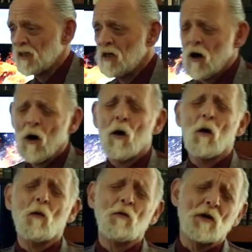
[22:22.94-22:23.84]
say,
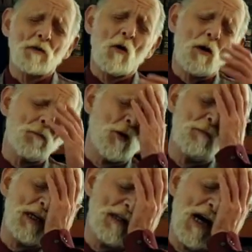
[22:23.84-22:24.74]
Oh, the Lord
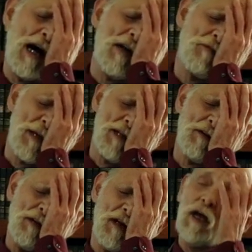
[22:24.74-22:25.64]
put me in the
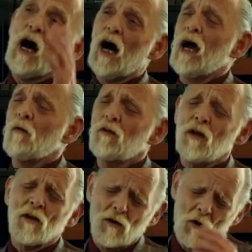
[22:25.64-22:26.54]
hospital. I always,
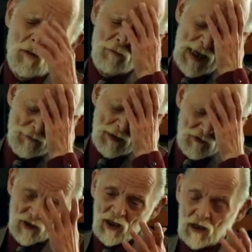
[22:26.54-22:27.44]
Lord made me
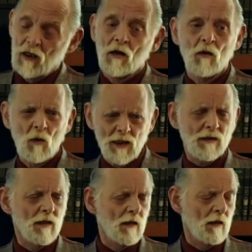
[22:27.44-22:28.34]
sick. What?
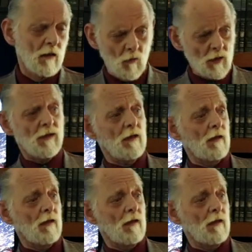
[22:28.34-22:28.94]
What?